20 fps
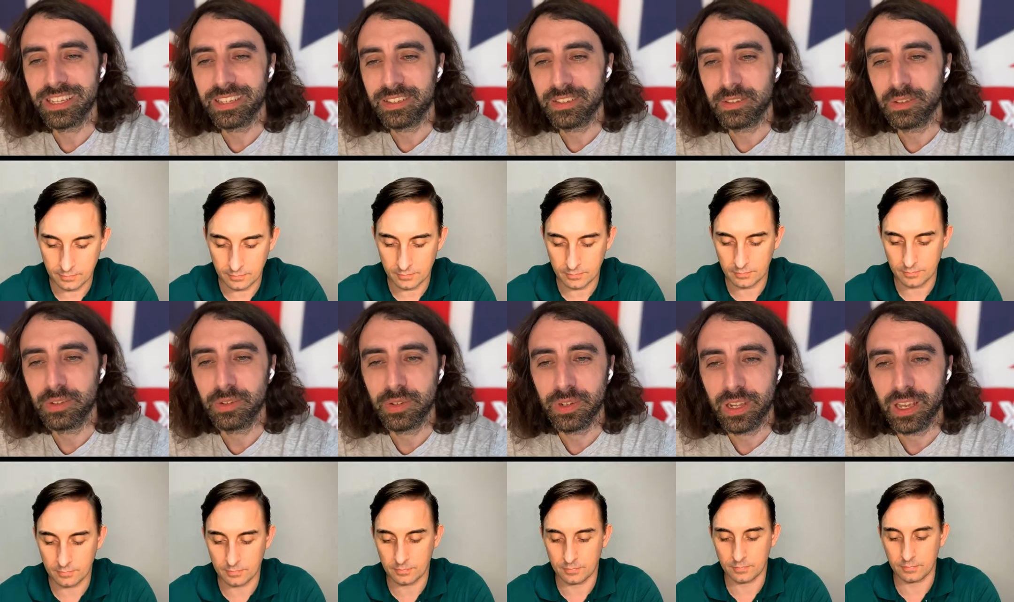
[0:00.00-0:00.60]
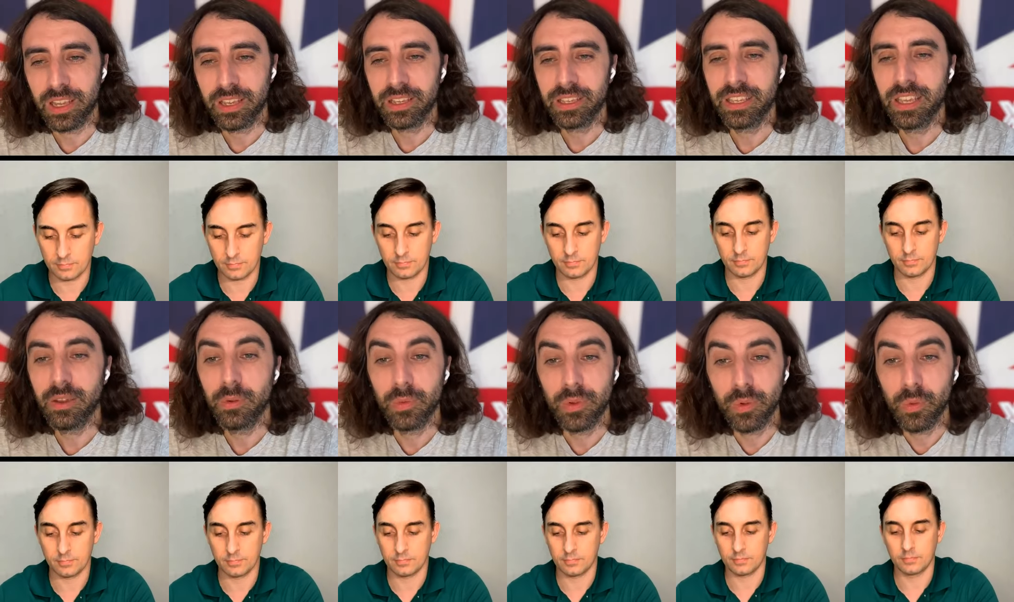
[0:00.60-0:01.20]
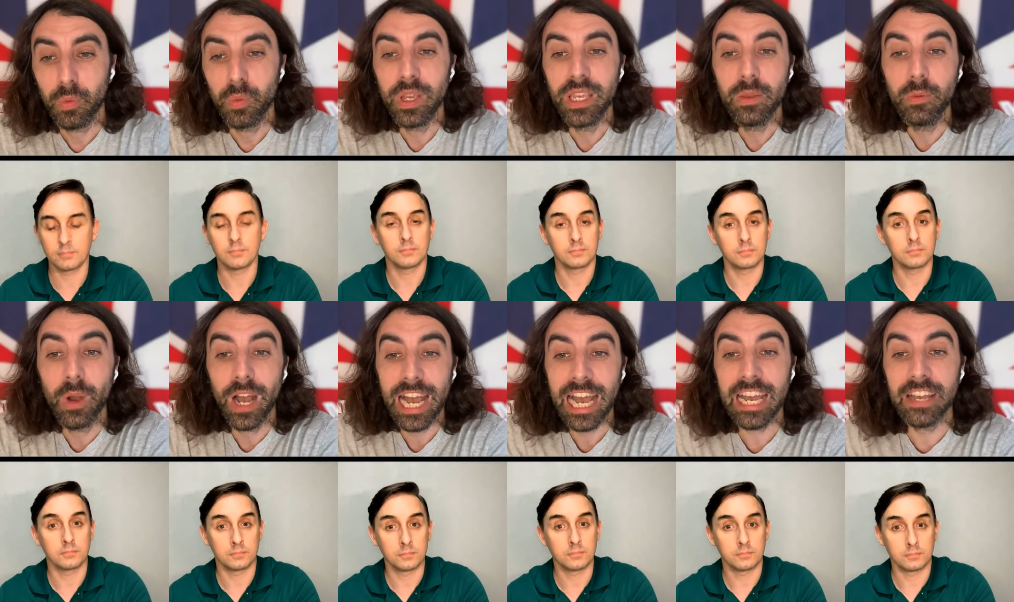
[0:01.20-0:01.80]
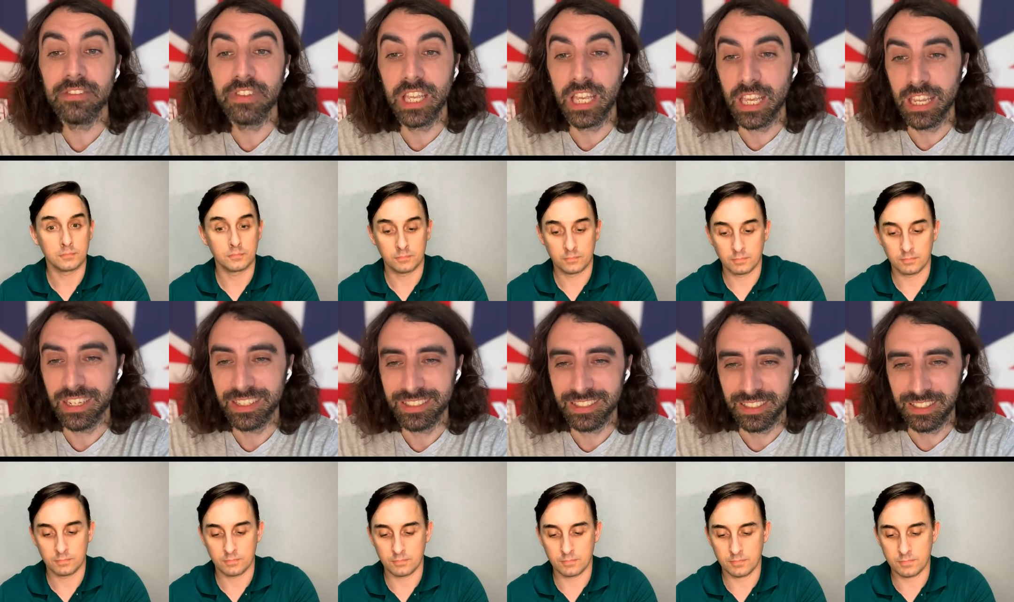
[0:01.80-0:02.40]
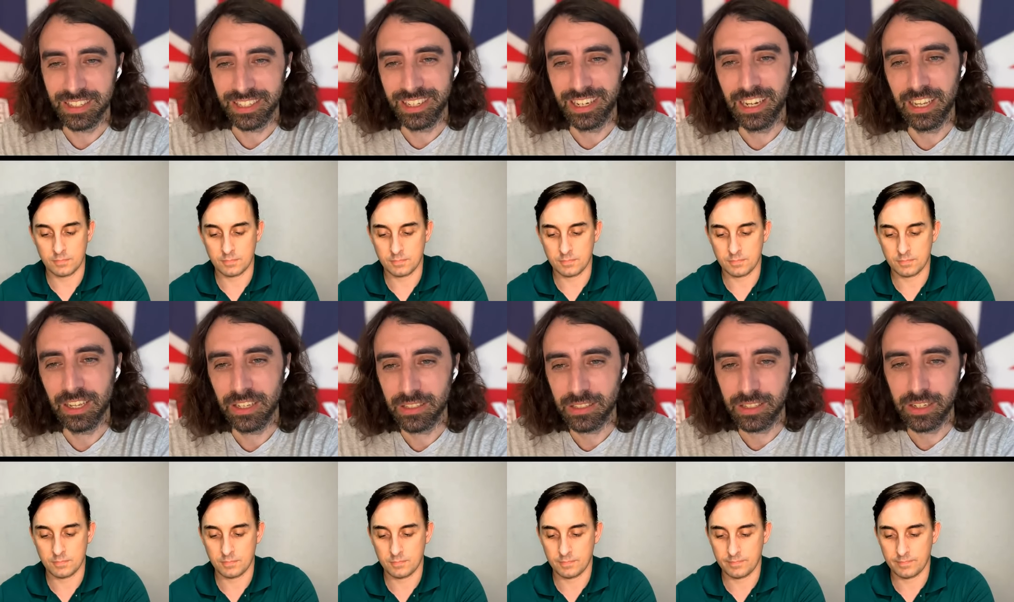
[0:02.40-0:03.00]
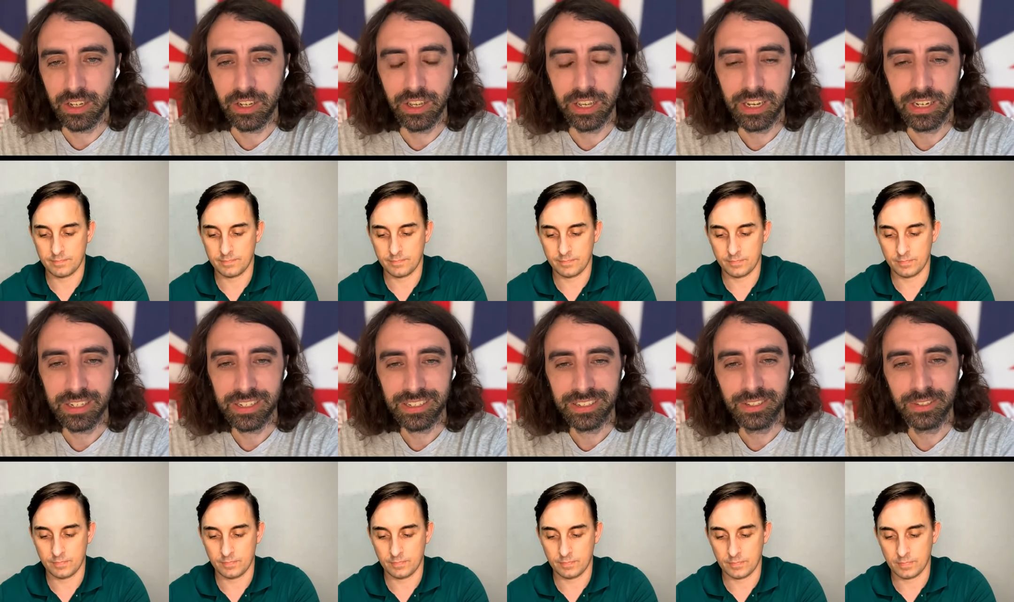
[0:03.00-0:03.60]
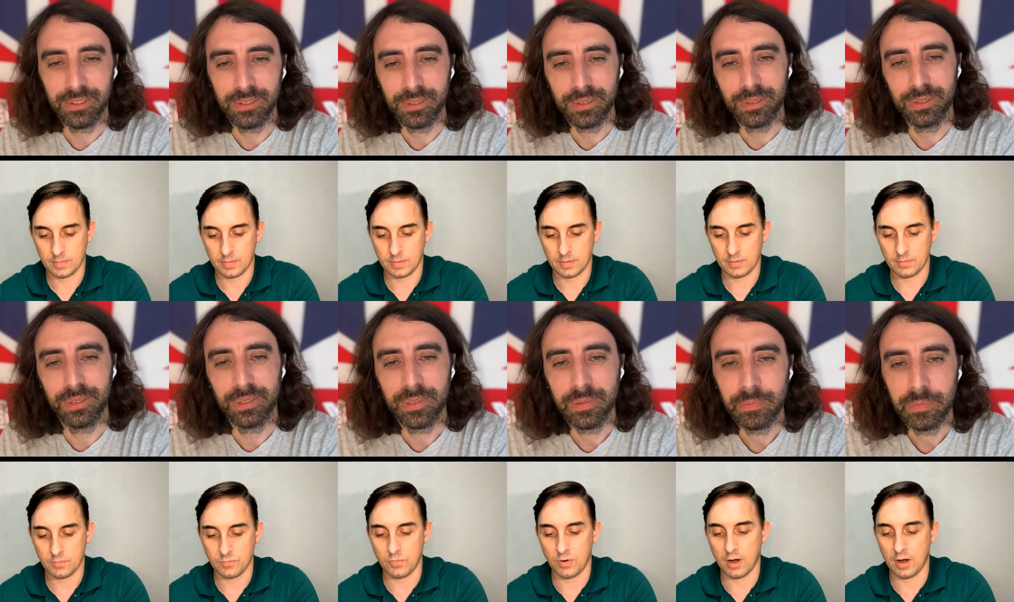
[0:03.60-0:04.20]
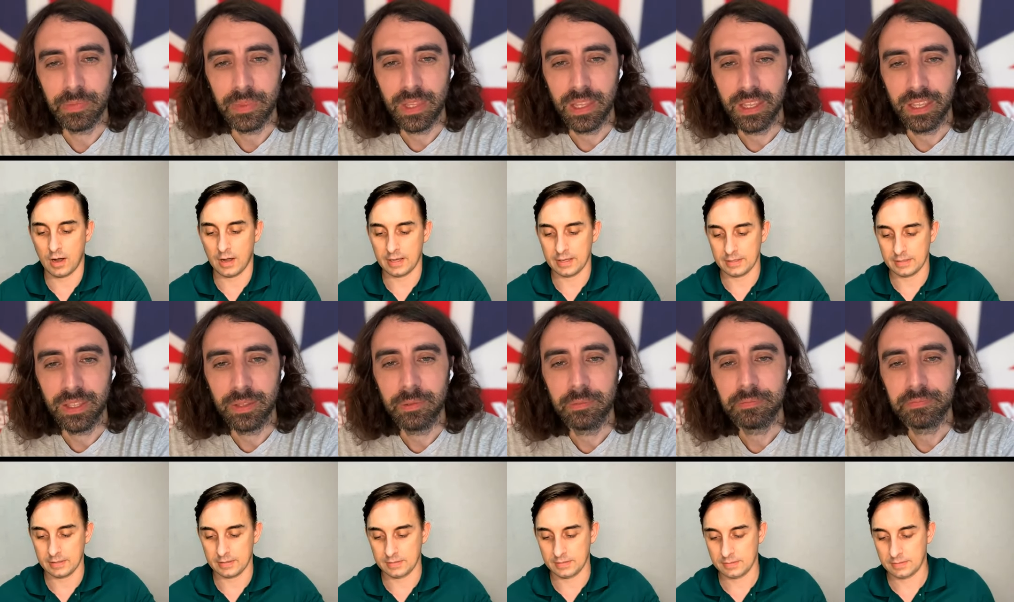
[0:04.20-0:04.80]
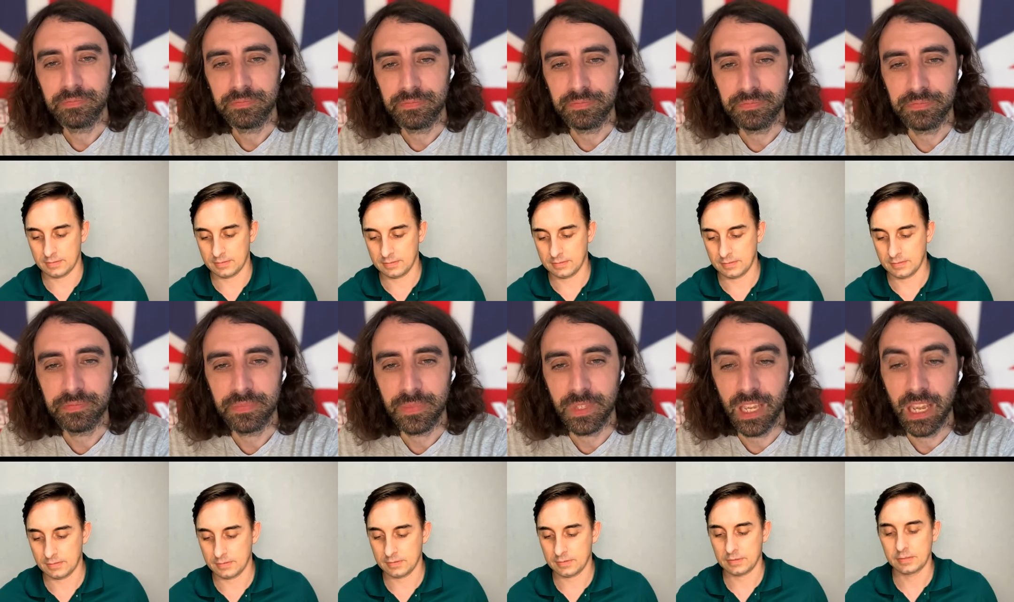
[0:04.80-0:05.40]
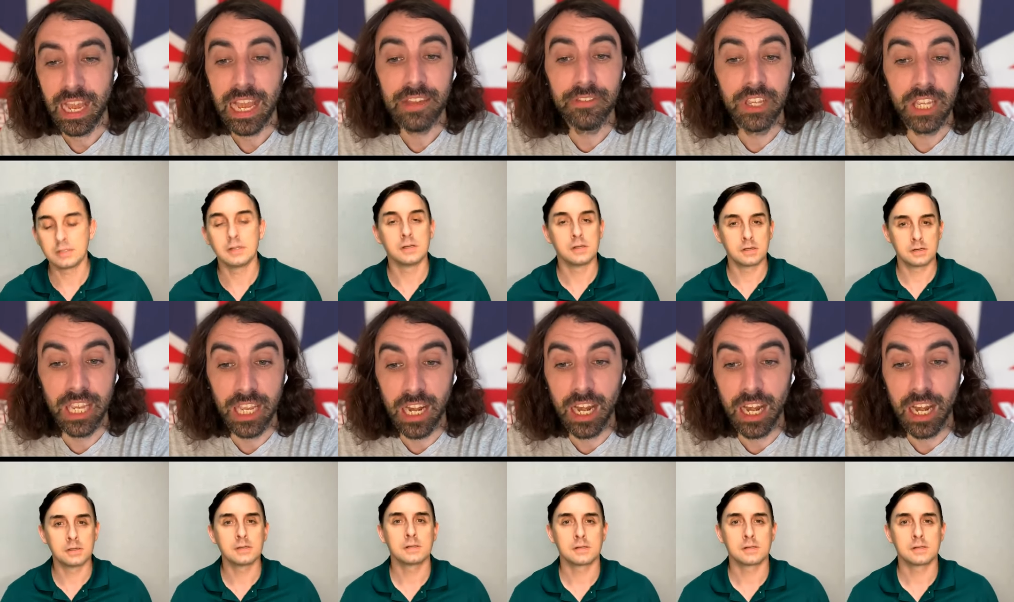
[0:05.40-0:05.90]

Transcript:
Speaker 1: like, yeah, we, we were having it last night.
Speaker 2: Or, right.
Speaker 1: Yeah, having it large.